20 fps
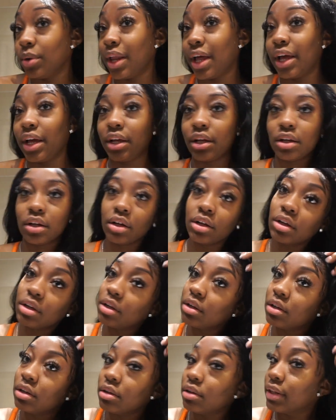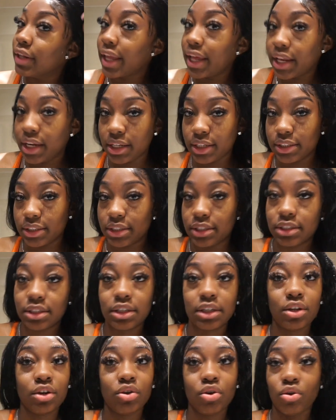Like, ladies,
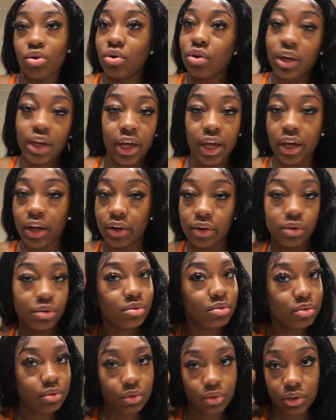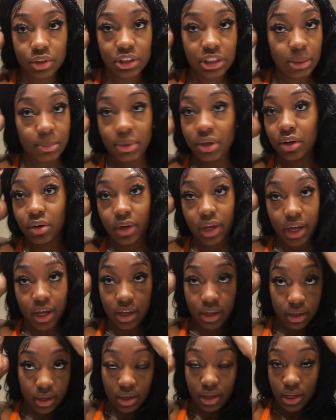long hair all summer,
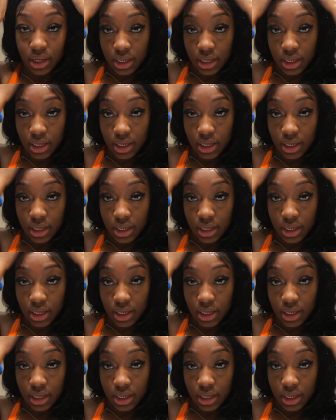okay?